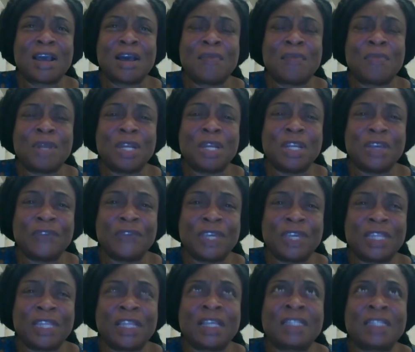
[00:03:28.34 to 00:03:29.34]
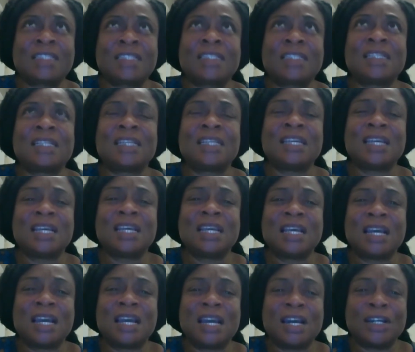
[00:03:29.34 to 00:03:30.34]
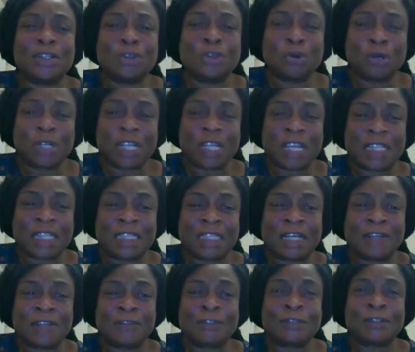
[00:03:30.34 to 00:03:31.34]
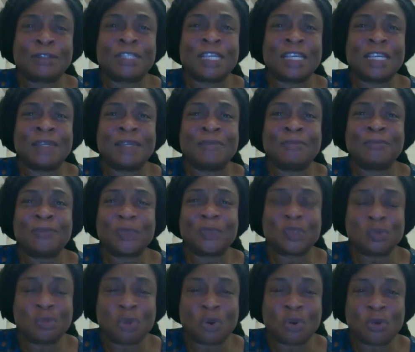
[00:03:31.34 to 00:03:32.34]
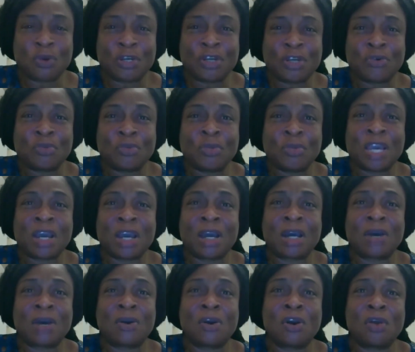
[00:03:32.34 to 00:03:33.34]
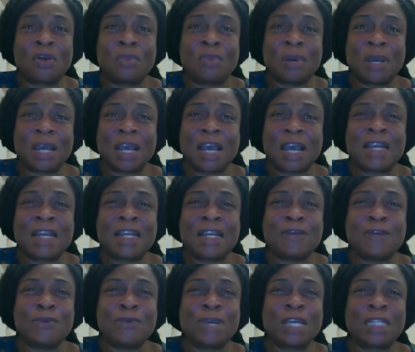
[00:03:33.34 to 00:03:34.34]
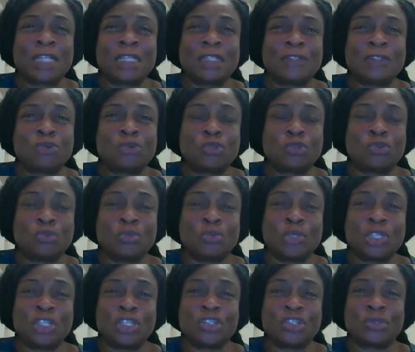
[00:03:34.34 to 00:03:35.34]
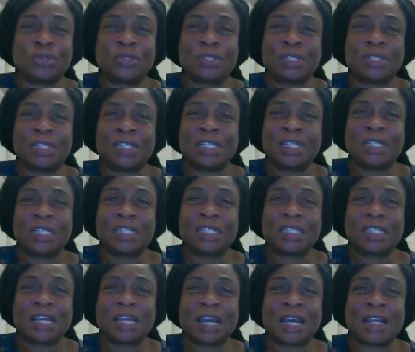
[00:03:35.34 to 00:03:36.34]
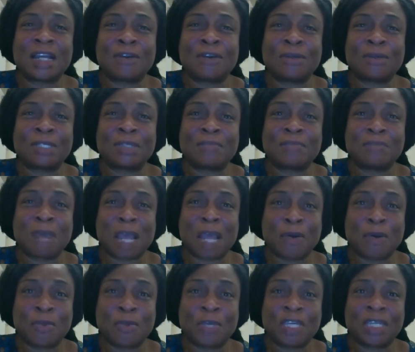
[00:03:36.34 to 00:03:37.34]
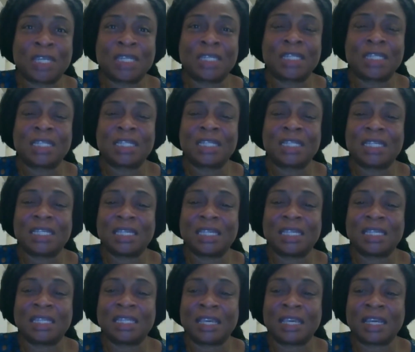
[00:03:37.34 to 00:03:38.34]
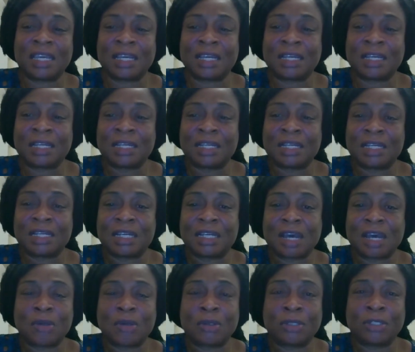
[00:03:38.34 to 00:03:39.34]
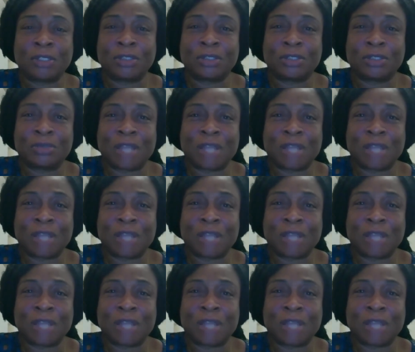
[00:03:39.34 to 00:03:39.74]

believing that though they are down today, tomorrow they will be up, and they look at the total picture. They are not myopic in their outlook to